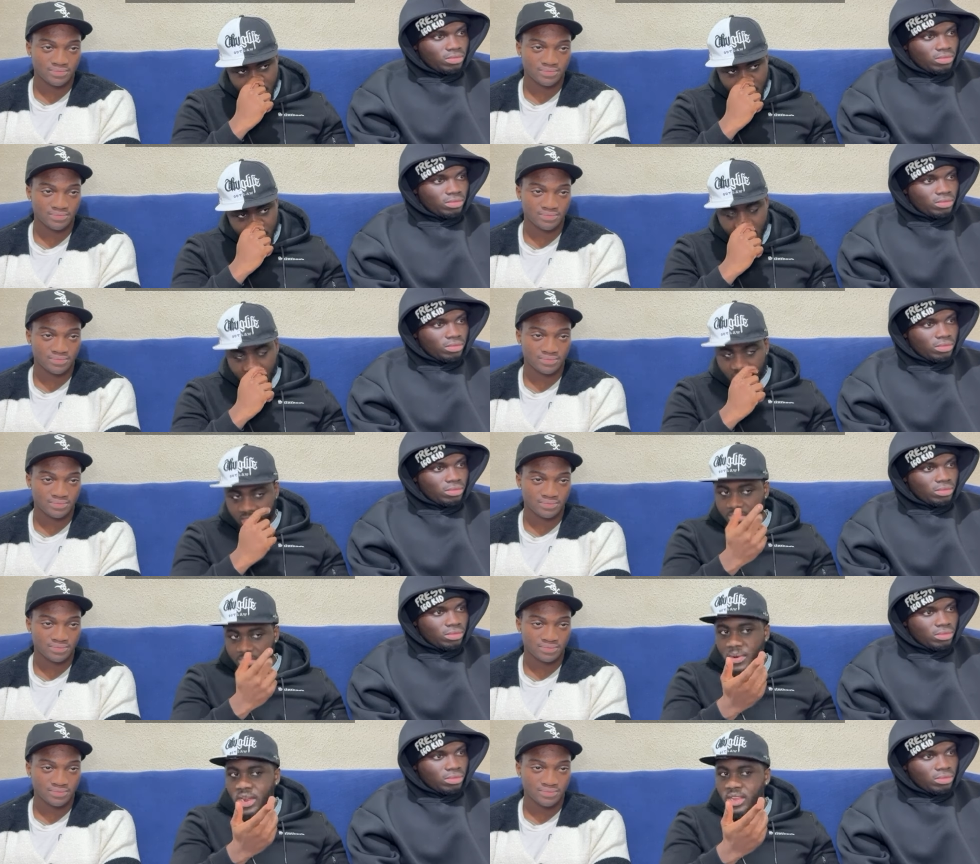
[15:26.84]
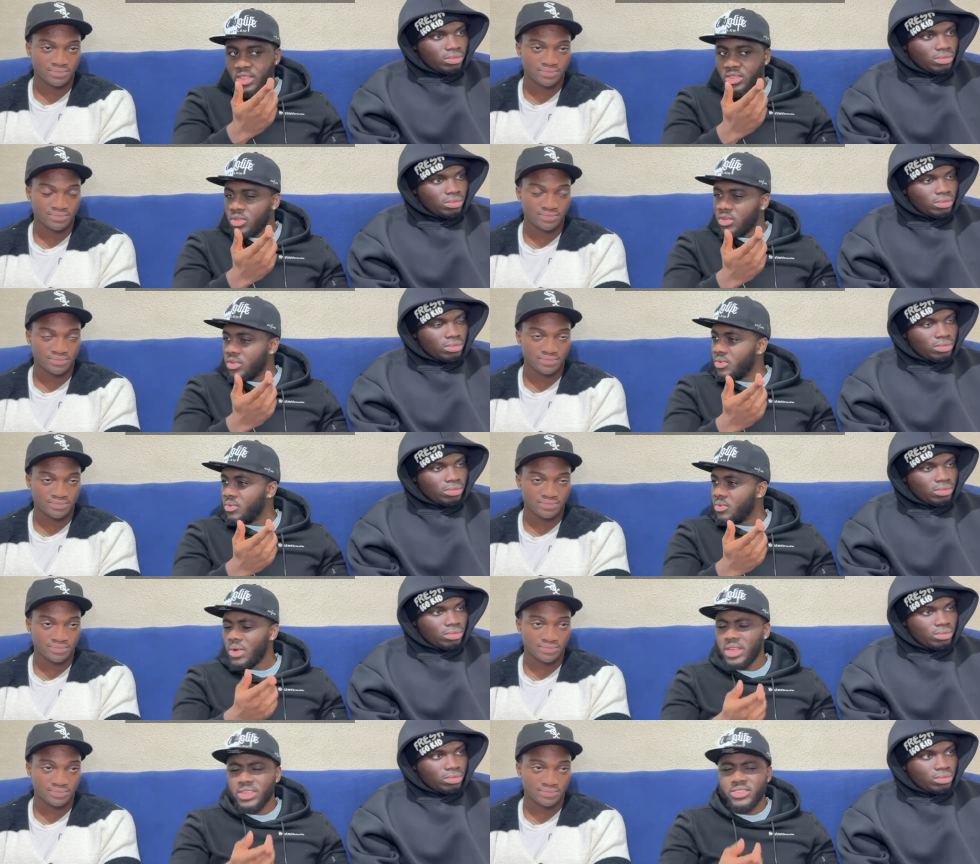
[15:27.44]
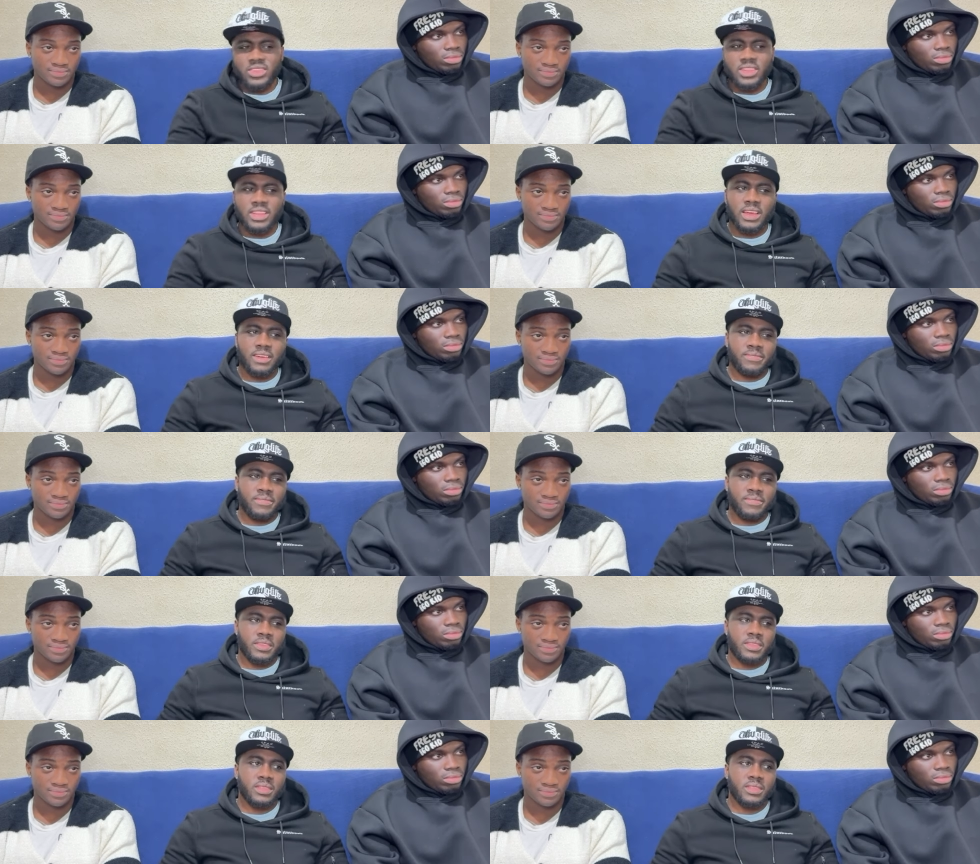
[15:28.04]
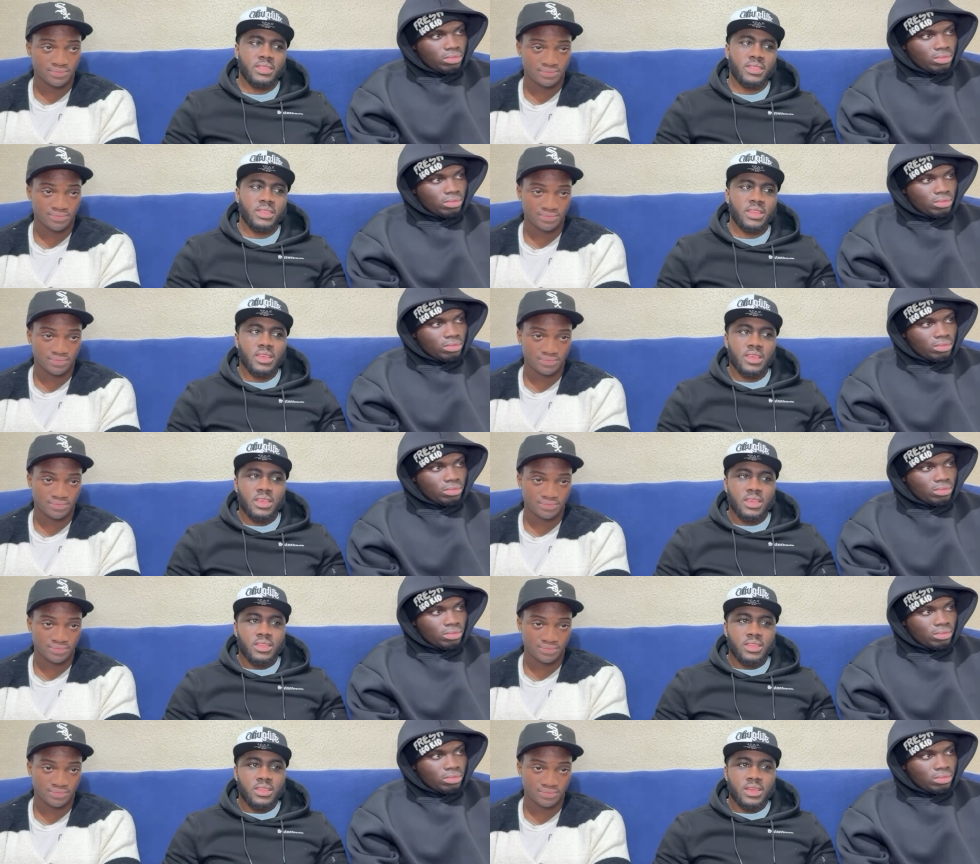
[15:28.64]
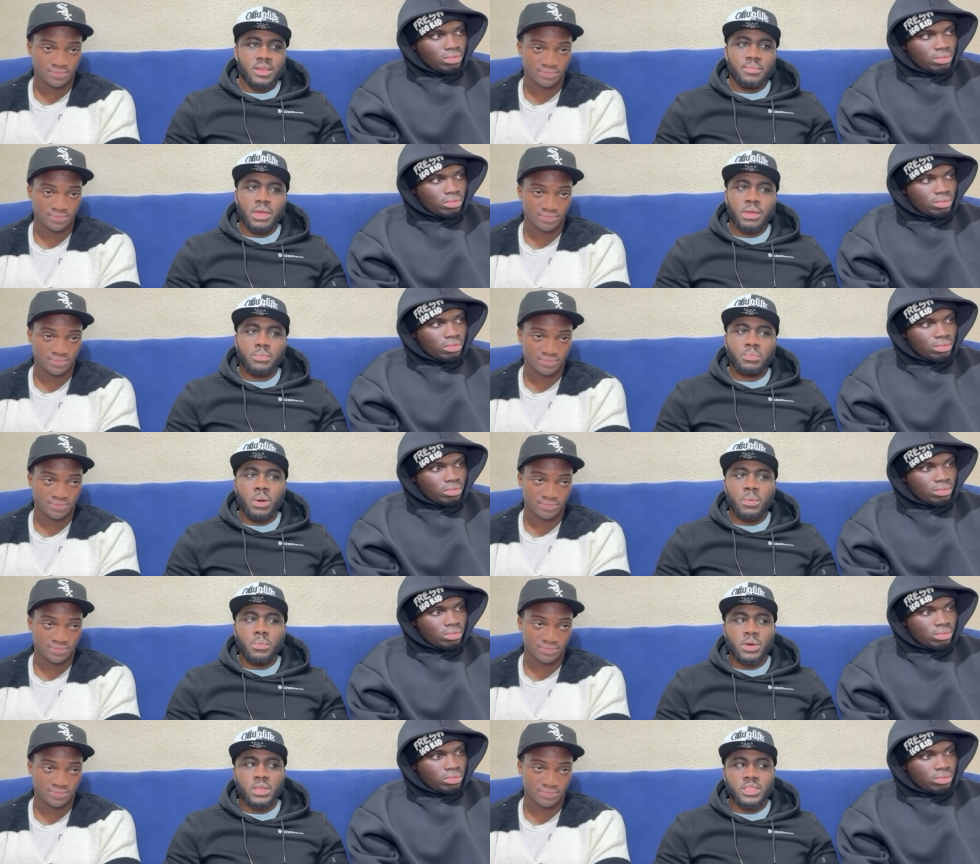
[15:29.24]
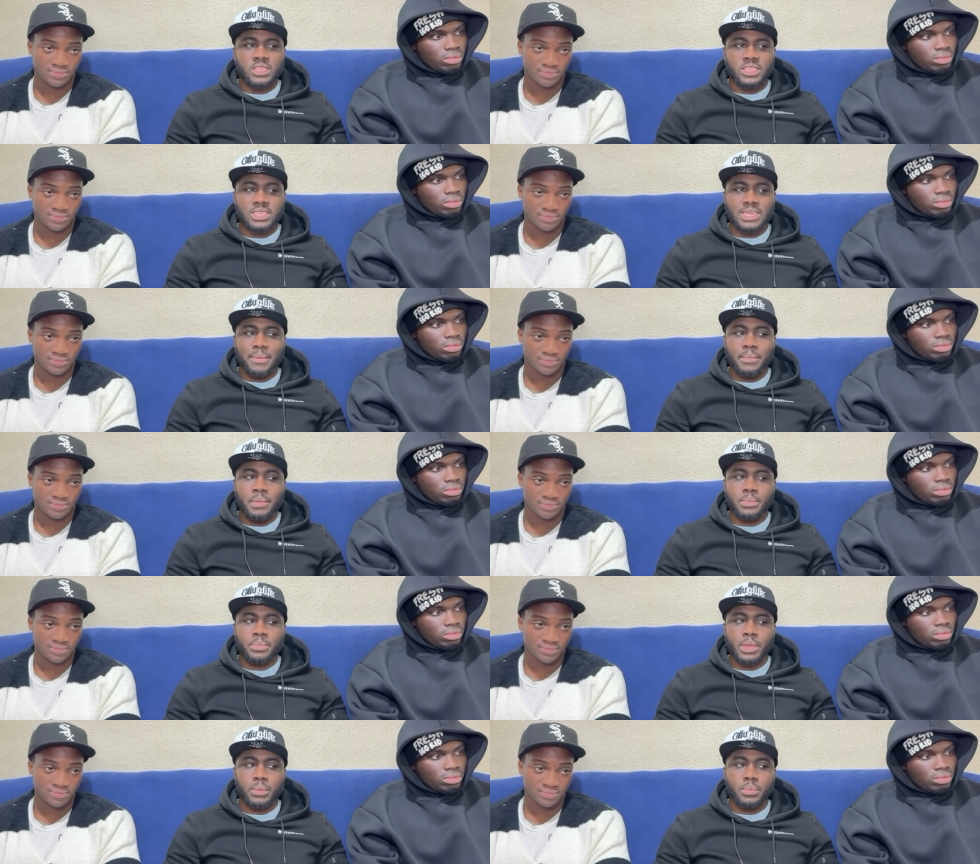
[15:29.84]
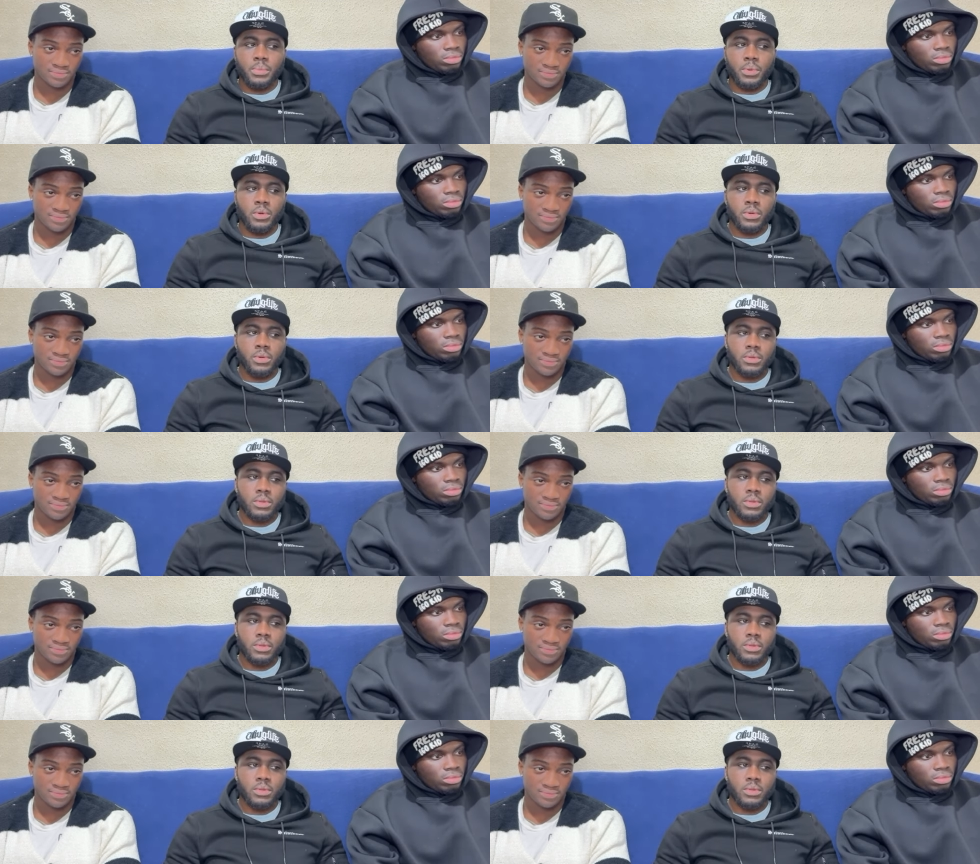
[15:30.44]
Speaker 1: That's bad though. Why is he laughing? You can make more money scamming people.